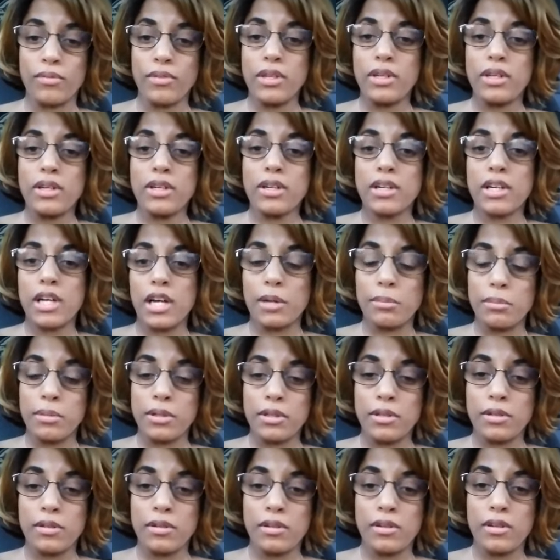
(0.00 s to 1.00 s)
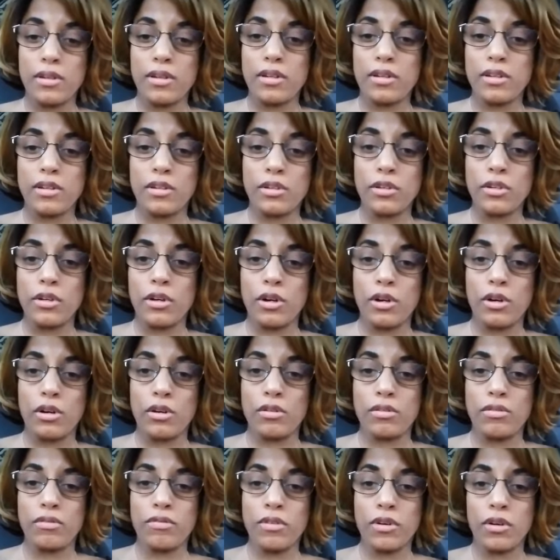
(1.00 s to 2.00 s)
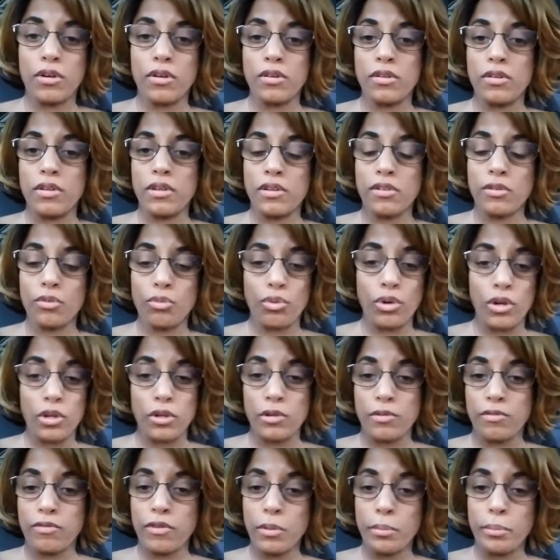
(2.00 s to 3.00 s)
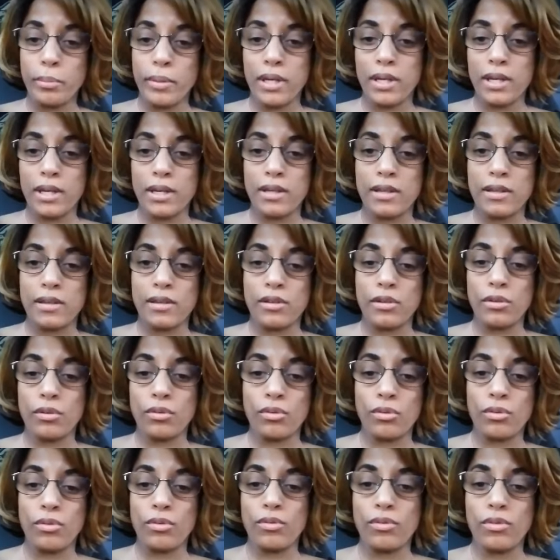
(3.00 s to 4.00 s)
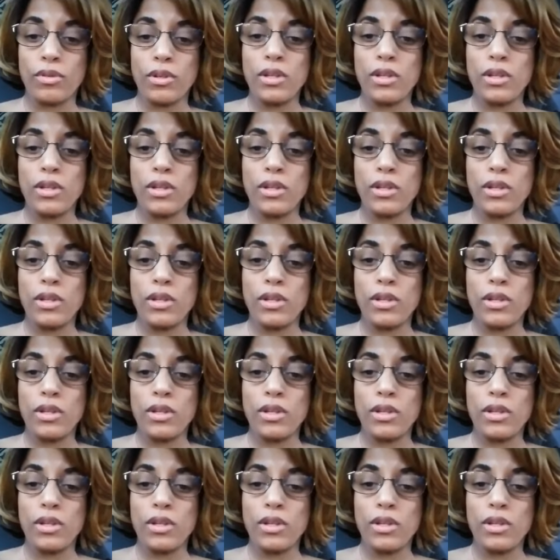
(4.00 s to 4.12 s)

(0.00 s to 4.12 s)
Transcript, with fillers: coming, you know, for this wonderful man who